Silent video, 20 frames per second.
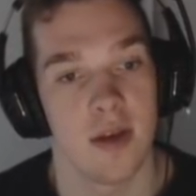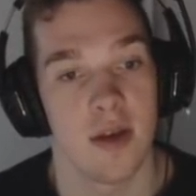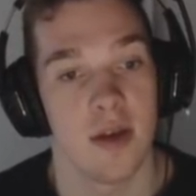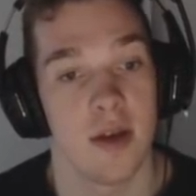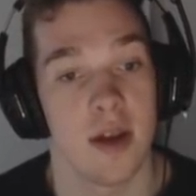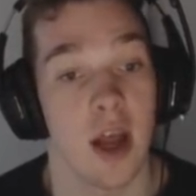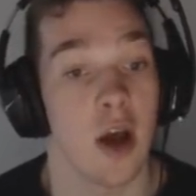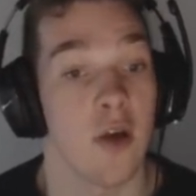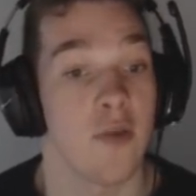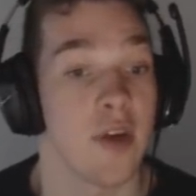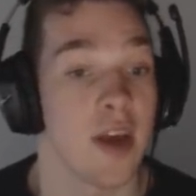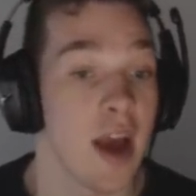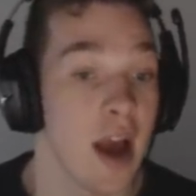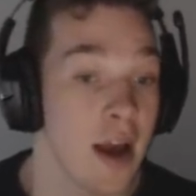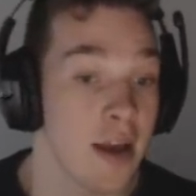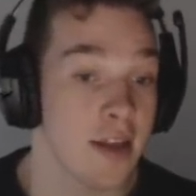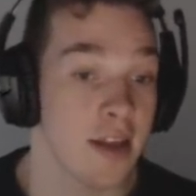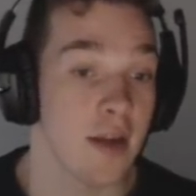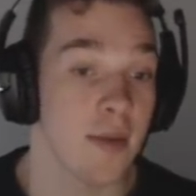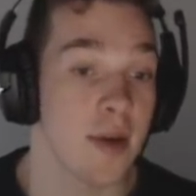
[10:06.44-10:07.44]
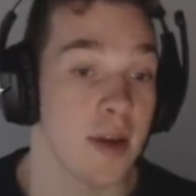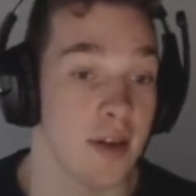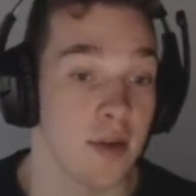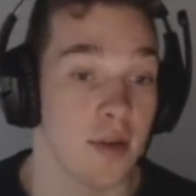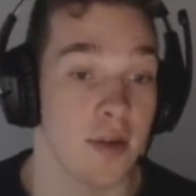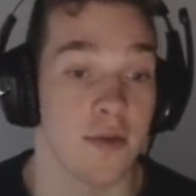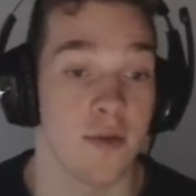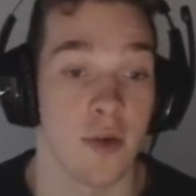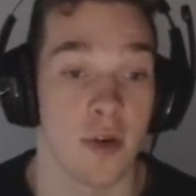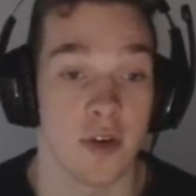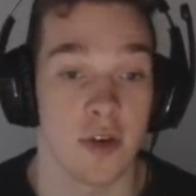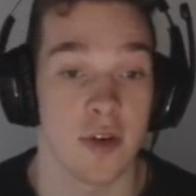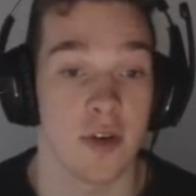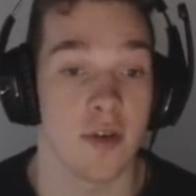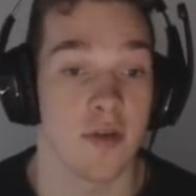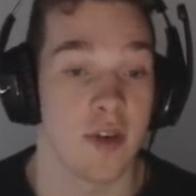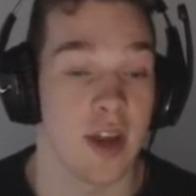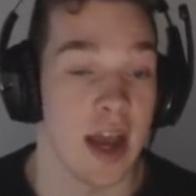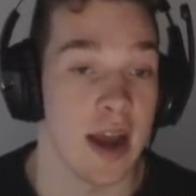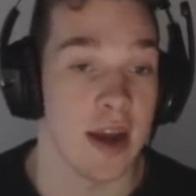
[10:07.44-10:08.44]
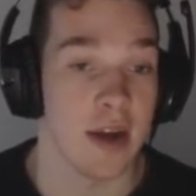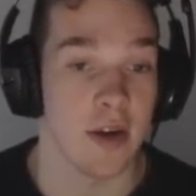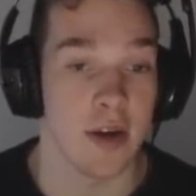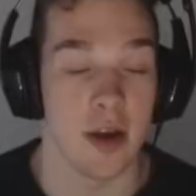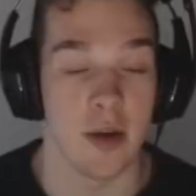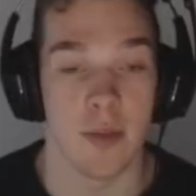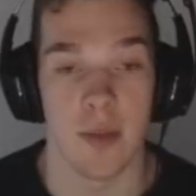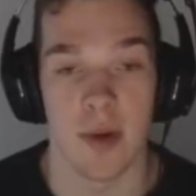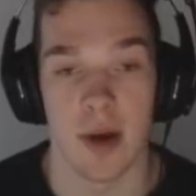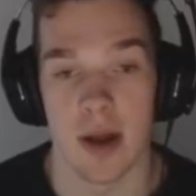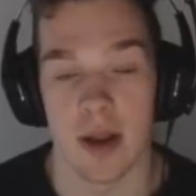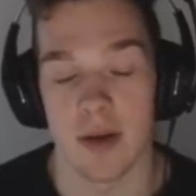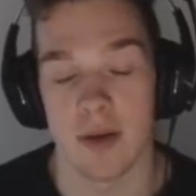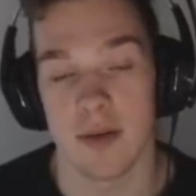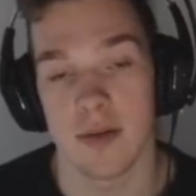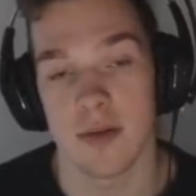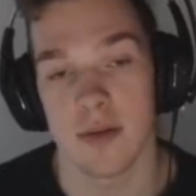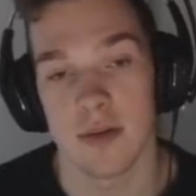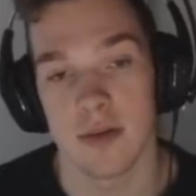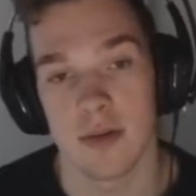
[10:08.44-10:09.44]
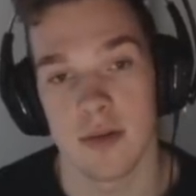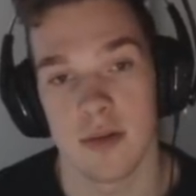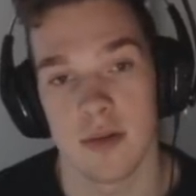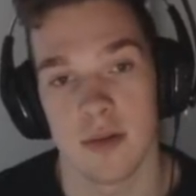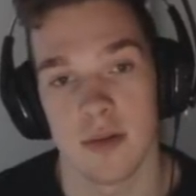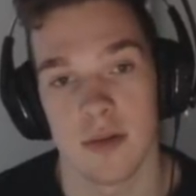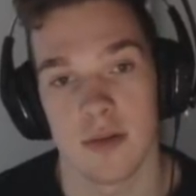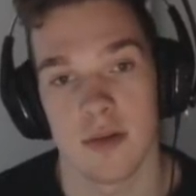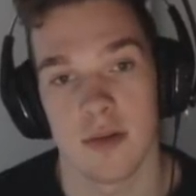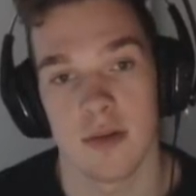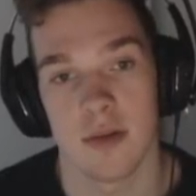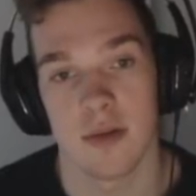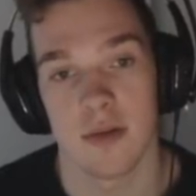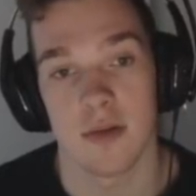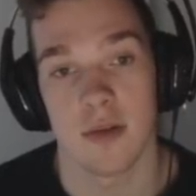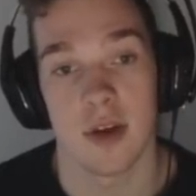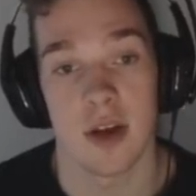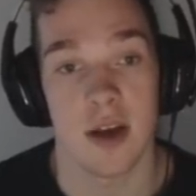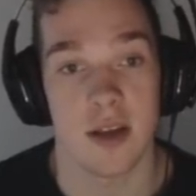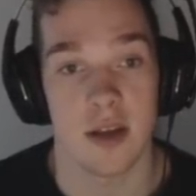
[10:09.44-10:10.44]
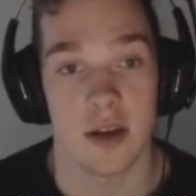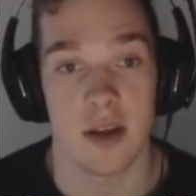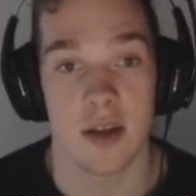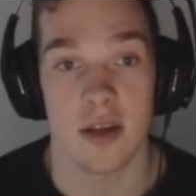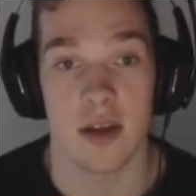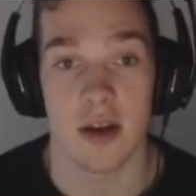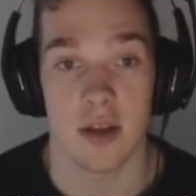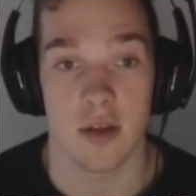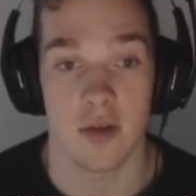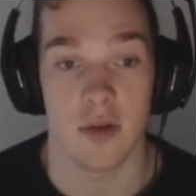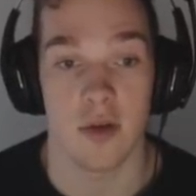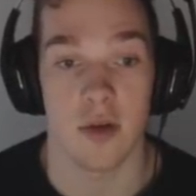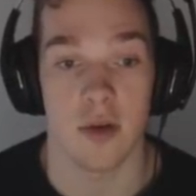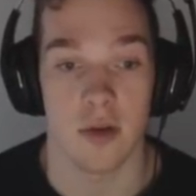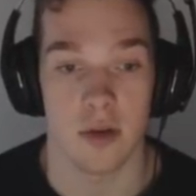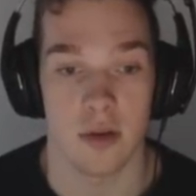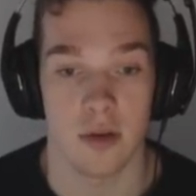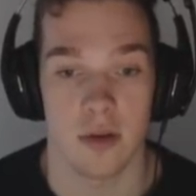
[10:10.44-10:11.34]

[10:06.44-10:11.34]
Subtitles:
Now, if he has something, it's only 4 turns of daggering, but If he doesn't, he's kind of screwed.